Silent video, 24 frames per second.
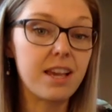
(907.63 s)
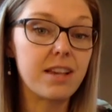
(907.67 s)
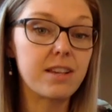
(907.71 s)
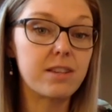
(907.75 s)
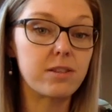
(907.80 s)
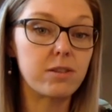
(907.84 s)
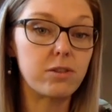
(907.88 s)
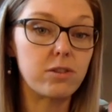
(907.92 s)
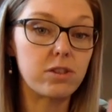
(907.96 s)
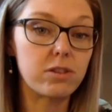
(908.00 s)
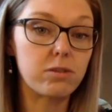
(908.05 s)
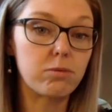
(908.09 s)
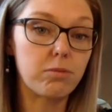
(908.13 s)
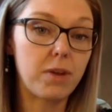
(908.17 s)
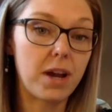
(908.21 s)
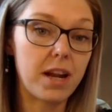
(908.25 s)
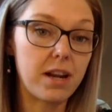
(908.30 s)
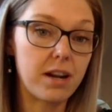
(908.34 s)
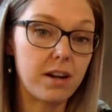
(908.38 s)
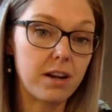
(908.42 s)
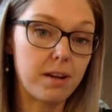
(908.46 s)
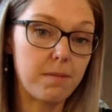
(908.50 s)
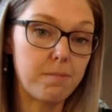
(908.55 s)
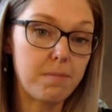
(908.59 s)
So just write
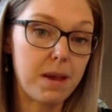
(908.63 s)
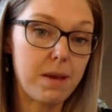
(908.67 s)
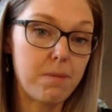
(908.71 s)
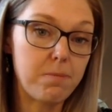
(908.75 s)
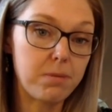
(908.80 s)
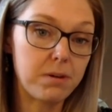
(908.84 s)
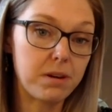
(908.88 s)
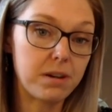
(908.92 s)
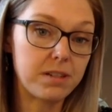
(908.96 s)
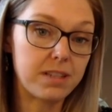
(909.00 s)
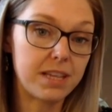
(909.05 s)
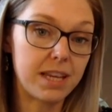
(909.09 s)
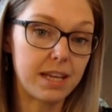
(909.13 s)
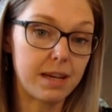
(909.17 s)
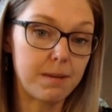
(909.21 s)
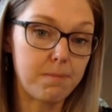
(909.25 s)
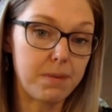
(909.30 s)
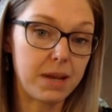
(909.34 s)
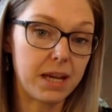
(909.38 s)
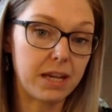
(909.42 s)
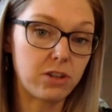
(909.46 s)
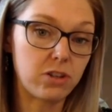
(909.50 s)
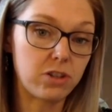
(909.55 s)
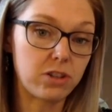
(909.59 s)
it on paper, take a
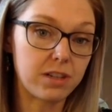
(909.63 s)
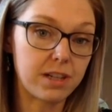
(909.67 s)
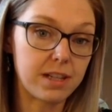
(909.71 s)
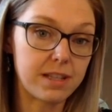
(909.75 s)
picture,